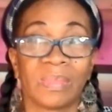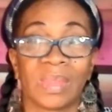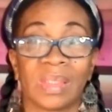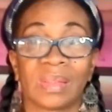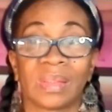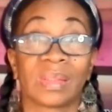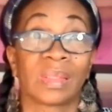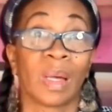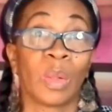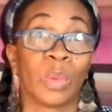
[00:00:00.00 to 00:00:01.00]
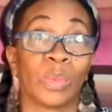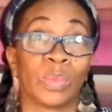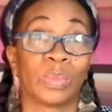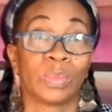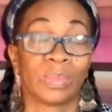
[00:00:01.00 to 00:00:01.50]
it's gone
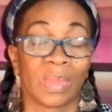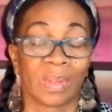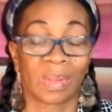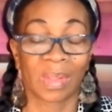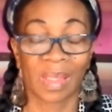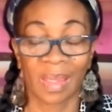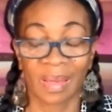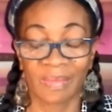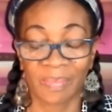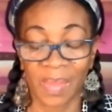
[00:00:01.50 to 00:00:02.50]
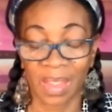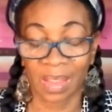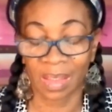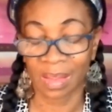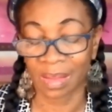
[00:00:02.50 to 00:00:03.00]
or it have
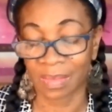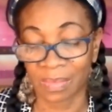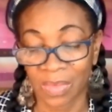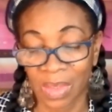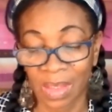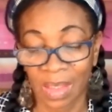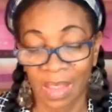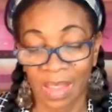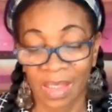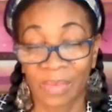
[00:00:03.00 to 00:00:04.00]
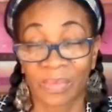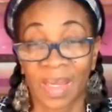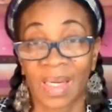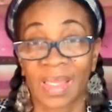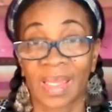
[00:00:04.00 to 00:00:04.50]
been
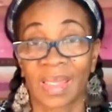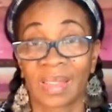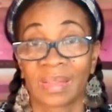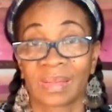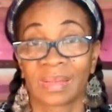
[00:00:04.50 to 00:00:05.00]
eradicated.